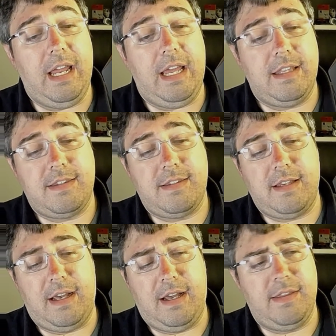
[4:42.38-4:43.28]

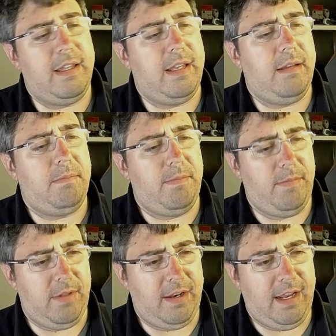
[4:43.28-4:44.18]
It's the
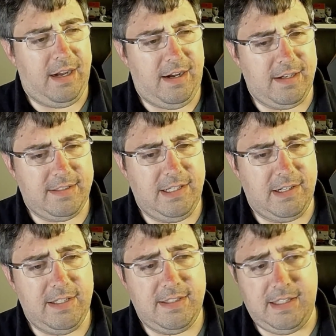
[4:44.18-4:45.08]
Nighthawk
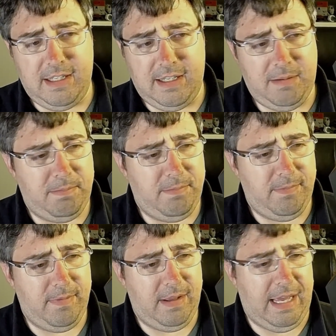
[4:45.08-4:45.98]
series, the
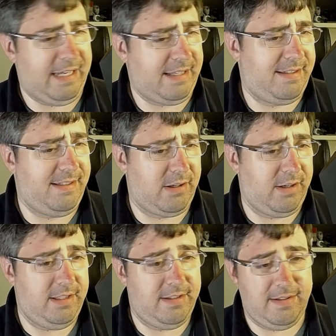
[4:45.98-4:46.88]
X
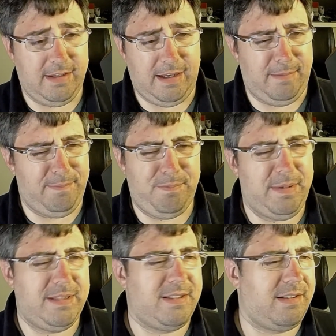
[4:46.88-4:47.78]
series.
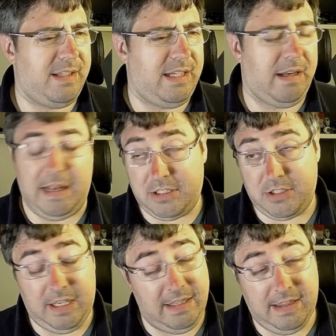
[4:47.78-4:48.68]
Basically,
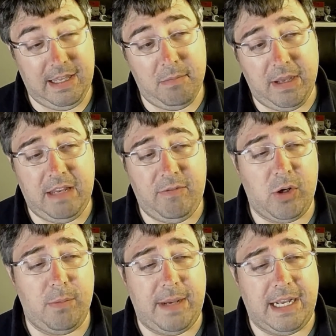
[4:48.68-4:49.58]
actually, I think it might
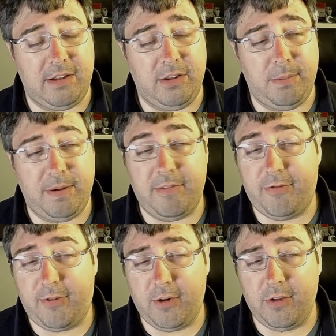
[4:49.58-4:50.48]
even go back a little bit
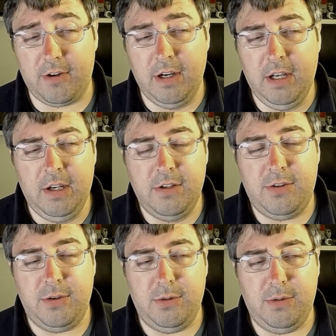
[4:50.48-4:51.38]
further
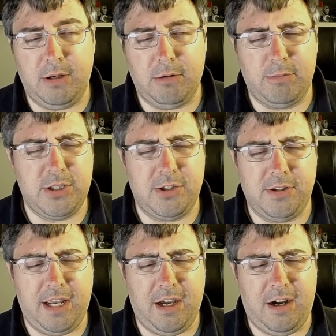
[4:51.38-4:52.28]
to the original
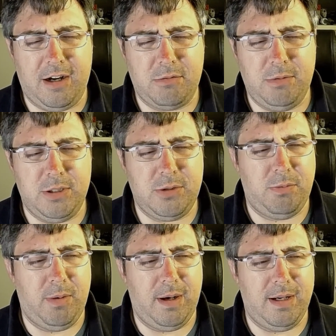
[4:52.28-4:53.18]
Nighthawk, which
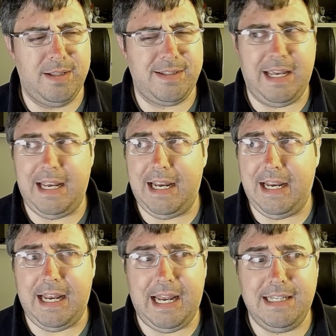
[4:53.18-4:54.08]
was a
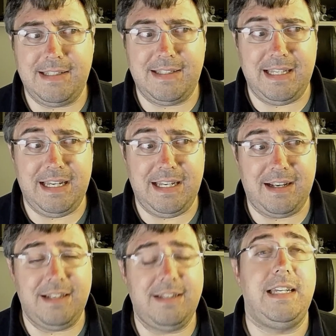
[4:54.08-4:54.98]
AC
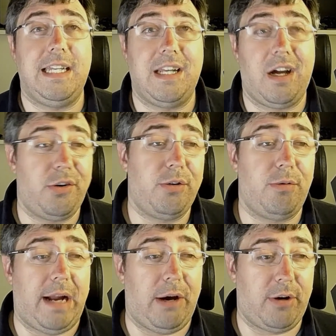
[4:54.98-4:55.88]
1900
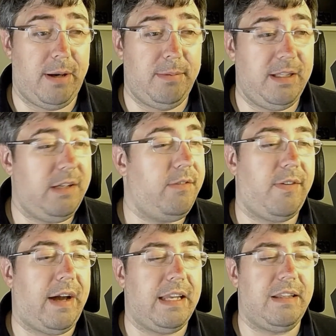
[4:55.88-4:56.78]
router, I
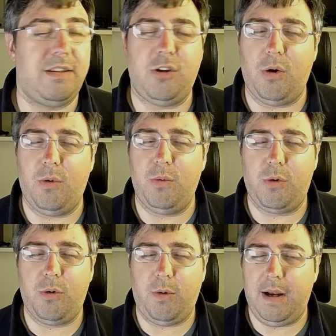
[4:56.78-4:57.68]
believe. I
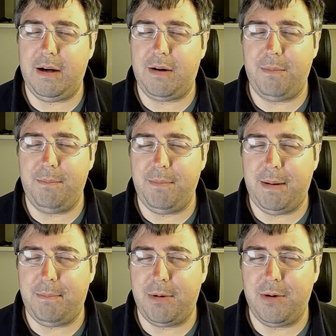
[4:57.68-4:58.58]
don't quite
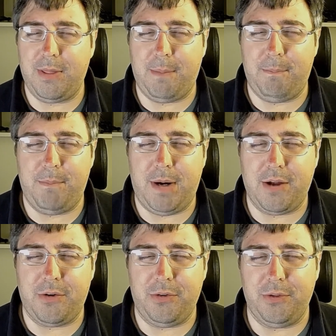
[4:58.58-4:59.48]
remember the
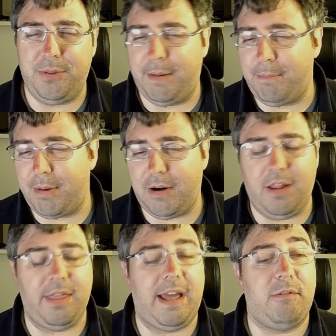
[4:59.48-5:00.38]
model number
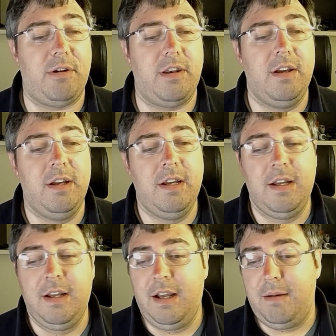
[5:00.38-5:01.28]
on that one.
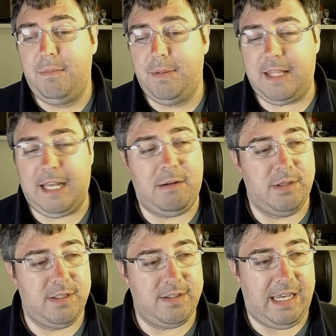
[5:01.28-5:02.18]
But that
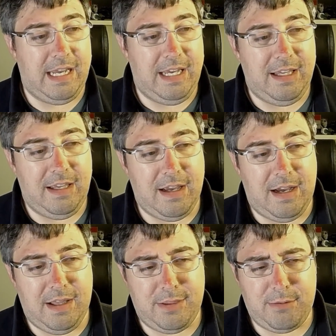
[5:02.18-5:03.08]
was
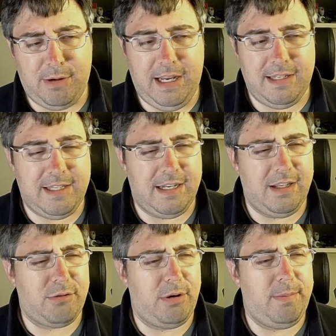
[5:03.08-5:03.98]
a 3 antenna